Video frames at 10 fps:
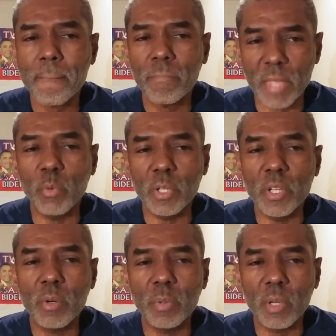they would
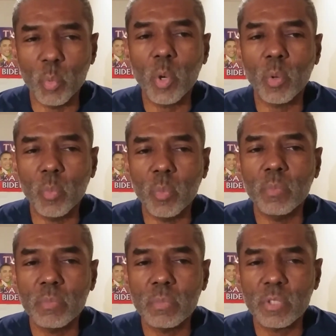know that we're
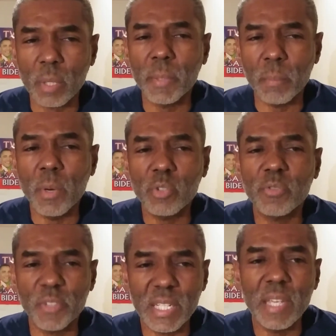some of the most
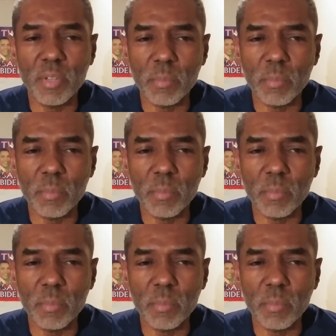forgiving